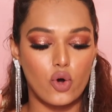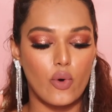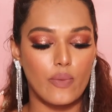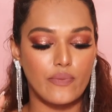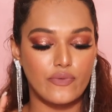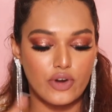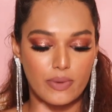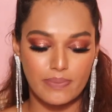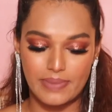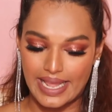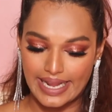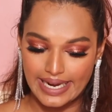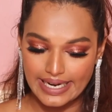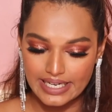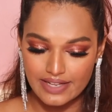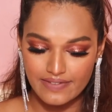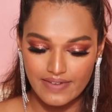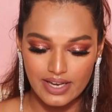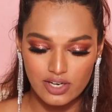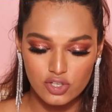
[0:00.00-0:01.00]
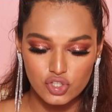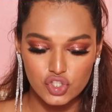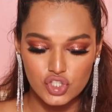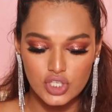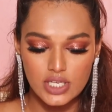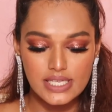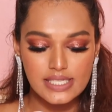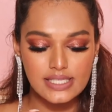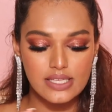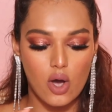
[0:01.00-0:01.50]
home from negative
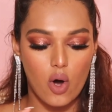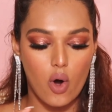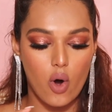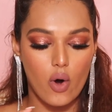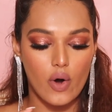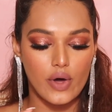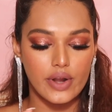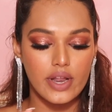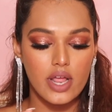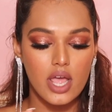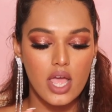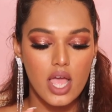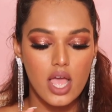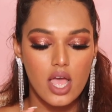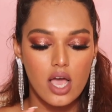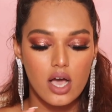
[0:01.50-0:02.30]
energies, or